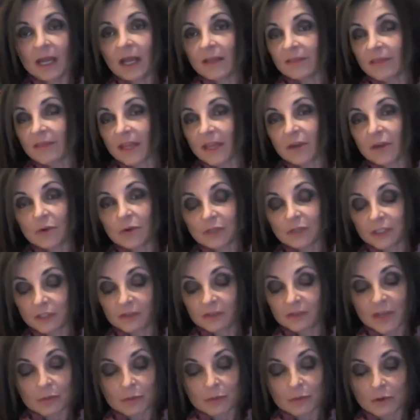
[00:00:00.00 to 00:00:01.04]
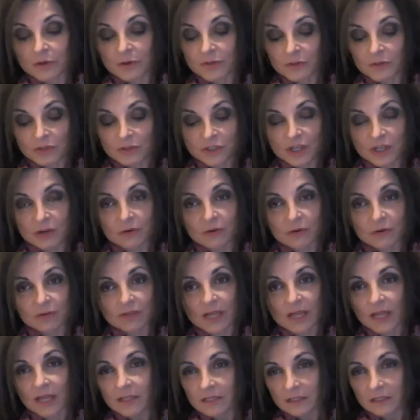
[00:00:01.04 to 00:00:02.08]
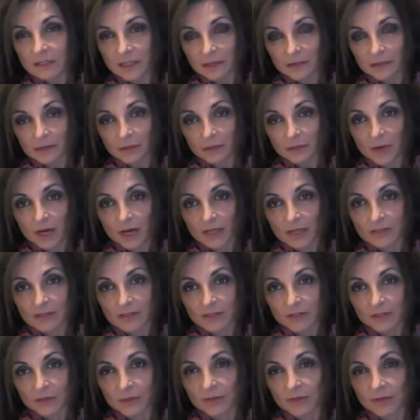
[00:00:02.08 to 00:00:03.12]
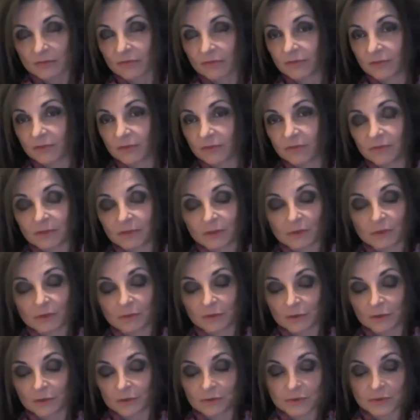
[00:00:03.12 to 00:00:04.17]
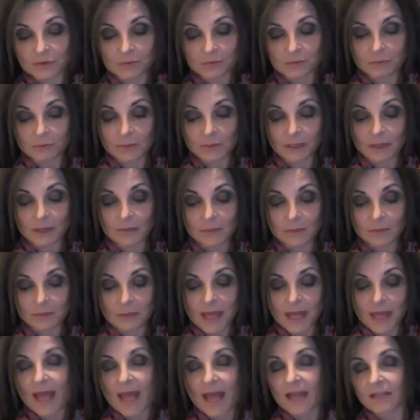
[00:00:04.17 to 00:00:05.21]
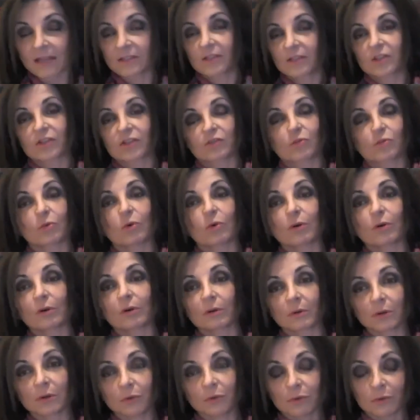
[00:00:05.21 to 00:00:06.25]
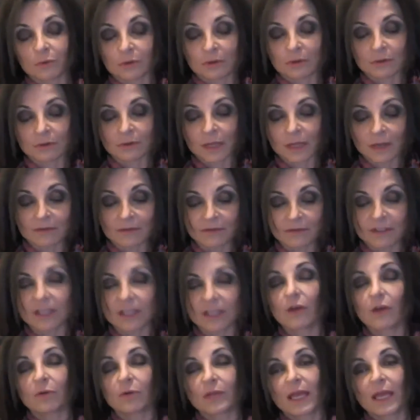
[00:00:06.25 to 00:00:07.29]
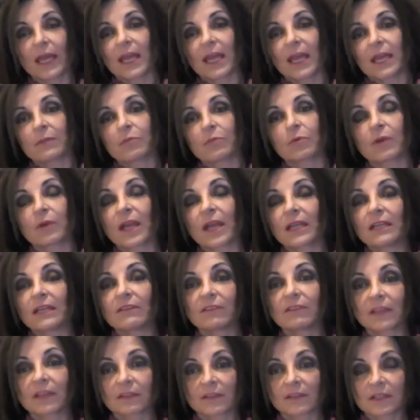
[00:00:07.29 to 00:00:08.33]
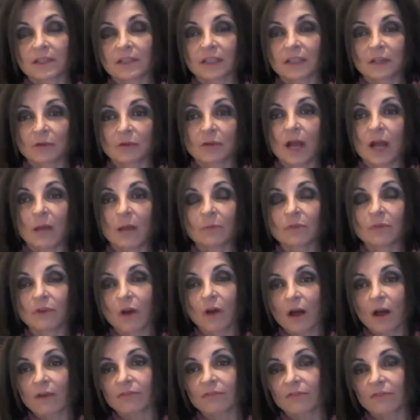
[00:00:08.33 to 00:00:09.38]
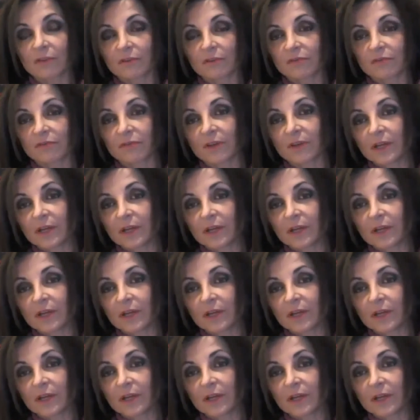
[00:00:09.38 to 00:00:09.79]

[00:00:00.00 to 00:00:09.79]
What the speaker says: And they would also share in all the ancillary rights. If there's masks or a video game or anything that comes off of